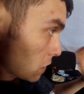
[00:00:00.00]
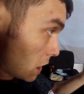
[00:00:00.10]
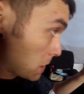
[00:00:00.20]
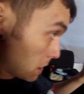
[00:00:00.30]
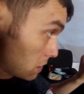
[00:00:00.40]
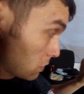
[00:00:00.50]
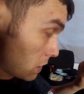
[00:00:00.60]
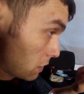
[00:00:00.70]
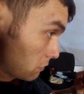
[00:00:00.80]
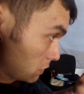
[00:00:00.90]
and then you
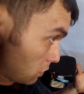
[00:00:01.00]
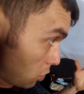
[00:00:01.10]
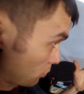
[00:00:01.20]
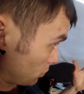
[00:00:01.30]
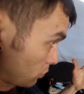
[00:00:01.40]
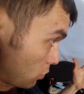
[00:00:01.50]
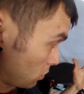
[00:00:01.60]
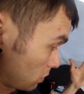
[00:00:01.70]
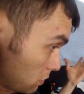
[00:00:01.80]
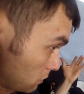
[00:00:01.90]
hit open
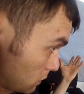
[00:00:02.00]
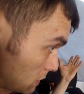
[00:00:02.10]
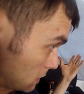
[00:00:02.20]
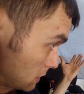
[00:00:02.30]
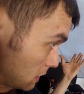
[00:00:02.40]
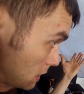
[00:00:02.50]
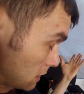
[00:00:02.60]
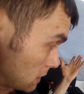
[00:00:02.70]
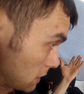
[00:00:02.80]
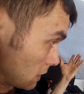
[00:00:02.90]
port. Once it's
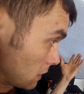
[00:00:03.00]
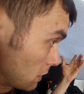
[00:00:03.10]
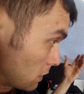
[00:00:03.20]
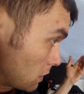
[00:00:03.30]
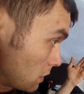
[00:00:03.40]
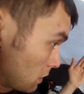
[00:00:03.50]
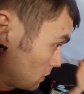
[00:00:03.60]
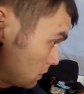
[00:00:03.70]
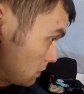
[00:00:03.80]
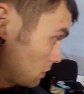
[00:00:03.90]
connected,
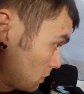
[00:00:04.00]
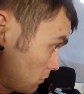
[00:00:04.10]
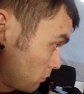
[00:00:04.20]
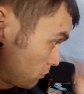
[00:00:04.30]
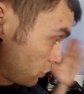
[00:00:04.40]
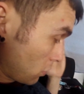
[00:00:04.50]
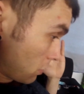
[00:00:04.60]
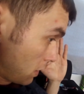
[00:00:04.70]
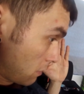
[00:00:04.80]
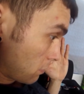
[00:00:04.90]

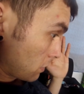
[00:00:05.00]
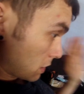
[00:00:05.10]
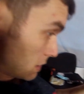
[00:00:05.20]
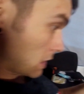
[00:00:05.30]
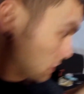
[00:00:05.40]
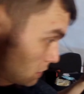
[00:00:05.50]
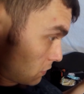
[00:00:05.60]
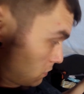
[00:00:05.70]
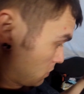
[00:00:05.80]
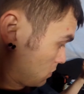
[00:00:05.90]
program it, sent it
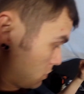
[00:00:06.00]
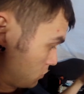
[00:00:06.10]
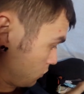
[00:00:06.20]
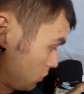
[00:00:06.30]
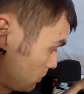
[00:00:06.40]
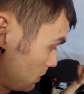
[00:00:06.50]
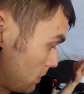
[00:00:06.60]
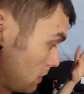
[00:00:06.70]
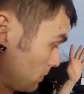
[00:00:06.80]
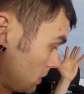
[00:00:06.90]
through your controller, beep,
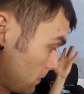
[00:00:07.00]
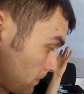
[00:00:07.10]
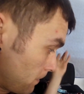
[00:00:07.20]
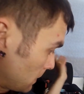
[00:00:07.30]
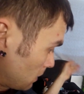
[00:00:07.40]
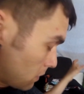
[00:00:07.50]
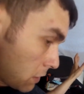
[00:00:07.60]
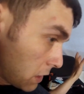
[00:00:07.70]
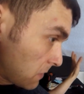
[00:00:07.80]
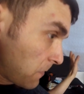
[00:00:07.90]
beep, beep.
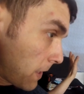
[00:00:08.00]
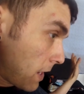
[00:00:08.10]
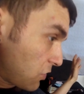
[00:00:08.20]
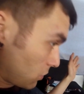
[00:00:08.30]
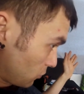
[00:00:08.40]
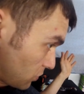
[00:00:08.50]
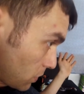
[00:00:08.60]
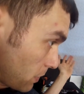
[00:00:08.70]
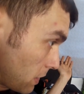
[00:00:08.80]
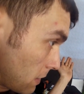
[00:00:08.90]
It's flashed. I wish it would
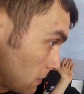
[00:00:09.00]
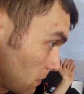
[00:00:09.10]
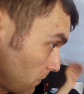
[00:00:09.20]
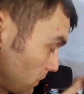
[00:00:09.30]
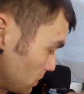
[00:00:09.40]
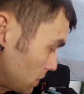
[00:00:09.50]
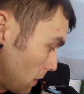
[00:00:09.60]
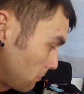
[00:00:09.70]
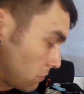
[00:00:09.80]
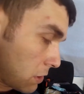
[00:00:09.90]
have been that easy the first
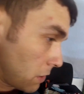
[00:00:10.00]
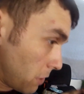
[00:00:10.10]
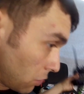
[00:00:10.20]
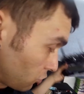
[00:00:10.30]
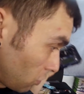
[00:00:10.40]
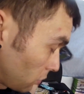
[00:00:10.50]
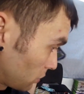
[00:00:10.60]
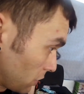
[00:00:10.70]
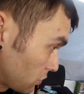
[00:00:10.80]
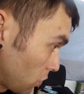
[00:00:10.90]
time, instead of my controller
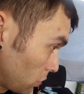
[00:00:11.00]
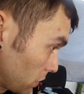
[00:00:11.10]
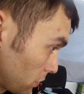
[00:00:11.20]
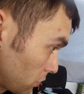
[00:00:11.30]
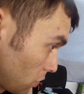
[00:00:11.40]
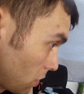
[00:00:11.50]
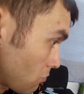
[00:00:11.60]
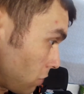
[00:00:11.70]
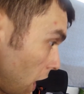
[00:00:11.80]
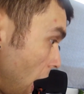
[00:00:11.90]
like totally turning
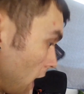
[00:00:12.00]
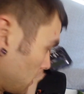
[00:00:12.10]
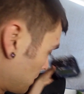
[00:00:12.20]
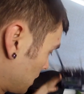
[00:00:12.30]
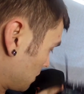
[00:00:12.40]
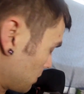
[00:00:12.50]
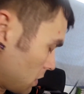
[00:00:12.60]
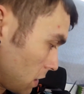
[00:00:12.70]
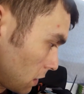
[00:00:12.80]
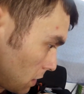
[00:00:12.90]
black and making me
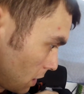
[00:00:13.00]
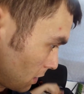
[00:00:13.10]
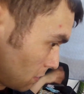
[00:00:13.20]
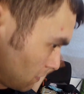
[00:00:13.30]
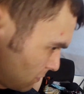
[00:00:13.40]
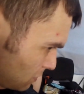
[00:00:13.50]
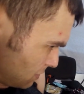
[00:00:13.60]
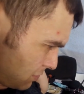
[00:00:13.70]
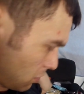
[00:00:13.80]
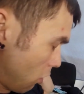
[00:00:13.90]
think that it was
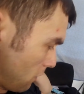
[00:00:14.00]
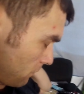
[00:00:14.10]
gone